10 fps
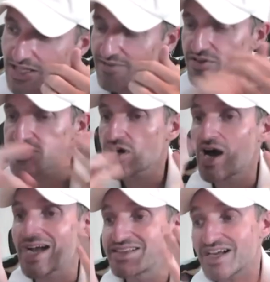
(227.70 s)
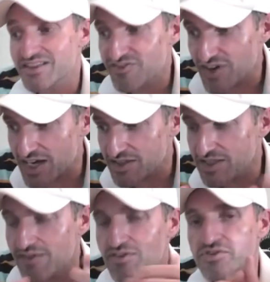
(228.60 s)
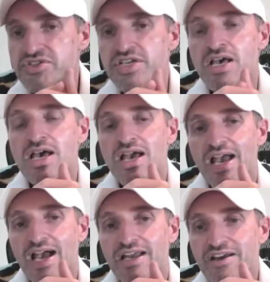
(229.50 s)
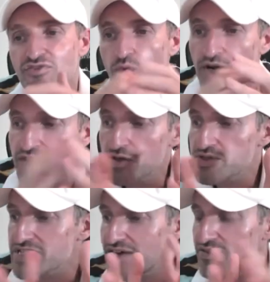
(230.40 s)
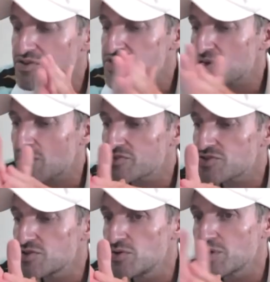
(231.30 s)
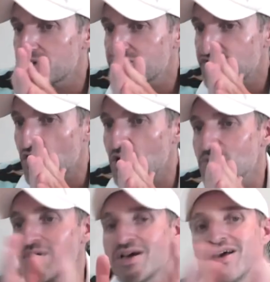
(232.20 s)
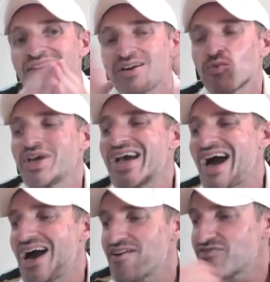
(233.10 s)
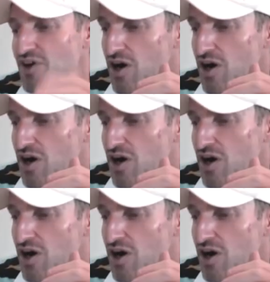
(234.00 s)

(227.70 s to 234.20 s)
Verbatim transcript: the levels, identify the levels. And if one of those levels start to confirm, then we have